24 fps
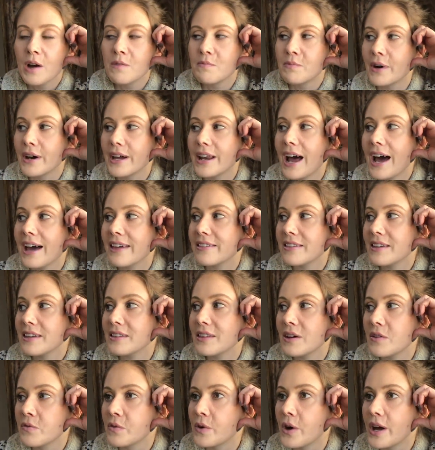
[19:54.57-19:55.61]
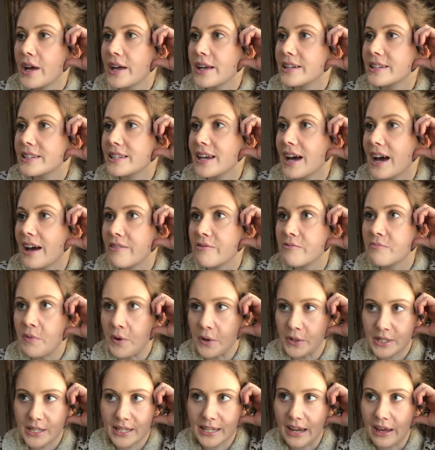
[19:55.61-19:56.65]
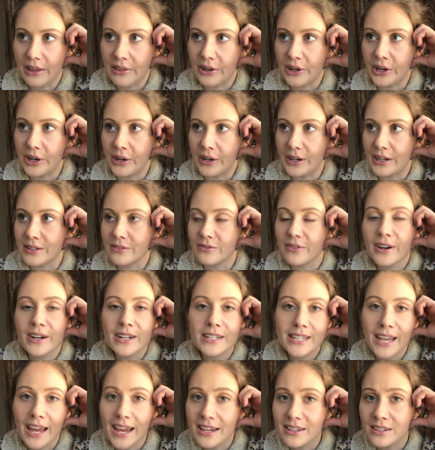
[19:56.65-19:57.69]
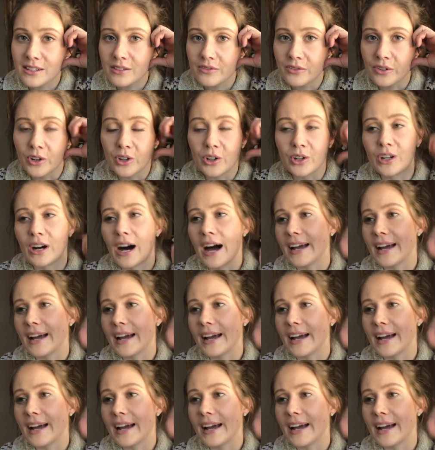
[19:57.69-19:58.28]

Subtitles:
But I think that what I've put together is very tasteful.